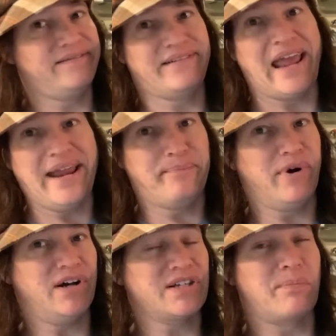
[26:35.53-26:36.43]
eight
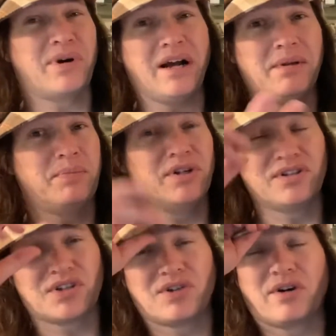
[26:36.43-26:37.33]
bucks. I'll probably put in
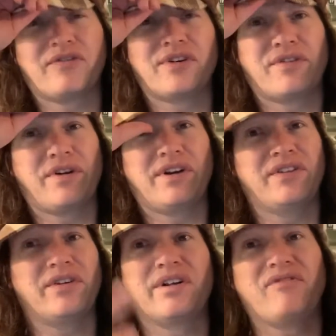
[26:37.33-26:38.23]
the store for 30,
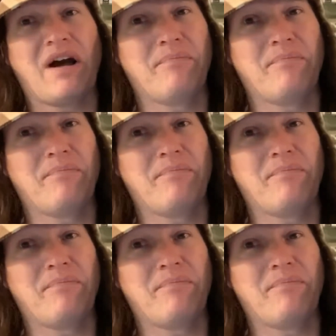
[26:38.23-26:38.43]
35